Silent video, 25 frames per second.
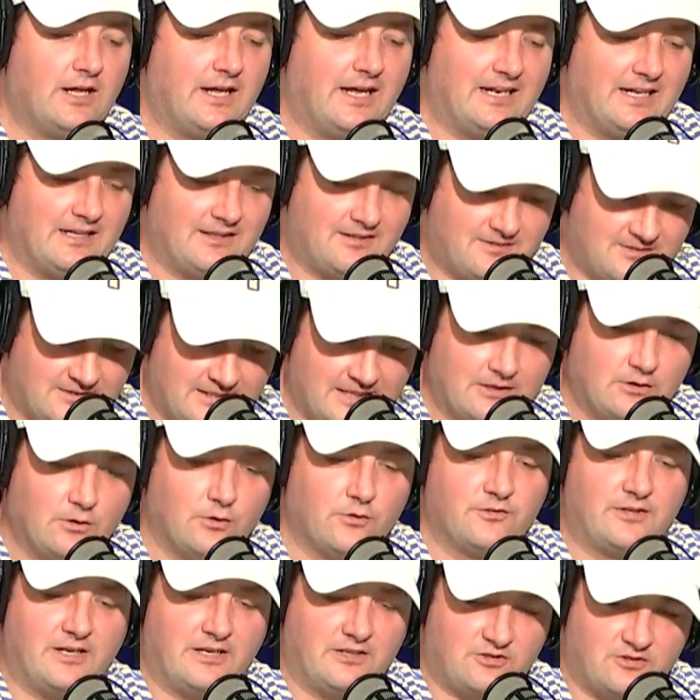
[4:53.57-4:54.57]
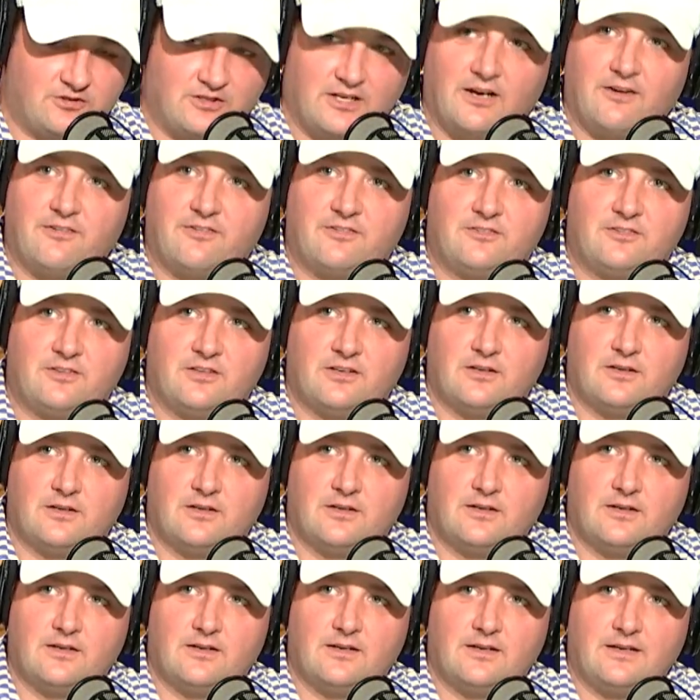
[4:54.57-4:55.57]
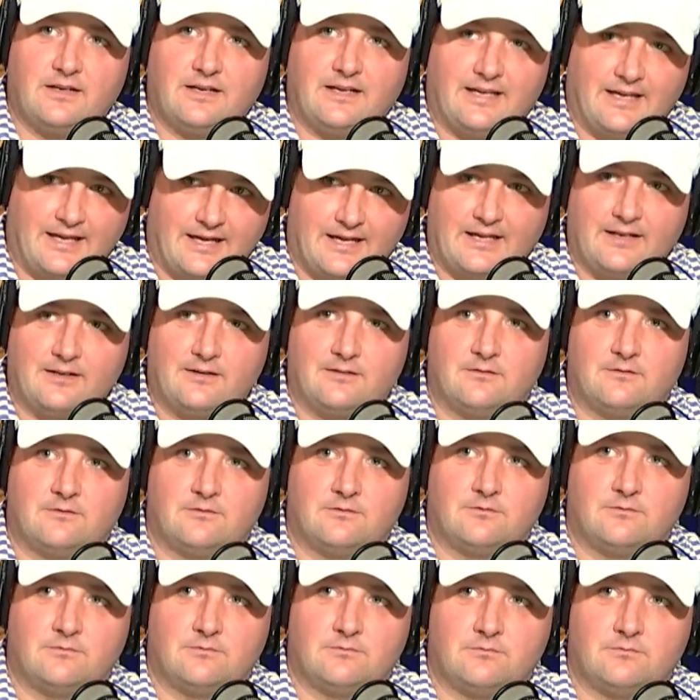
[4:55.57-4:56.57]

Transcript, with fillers: and it signals a shift in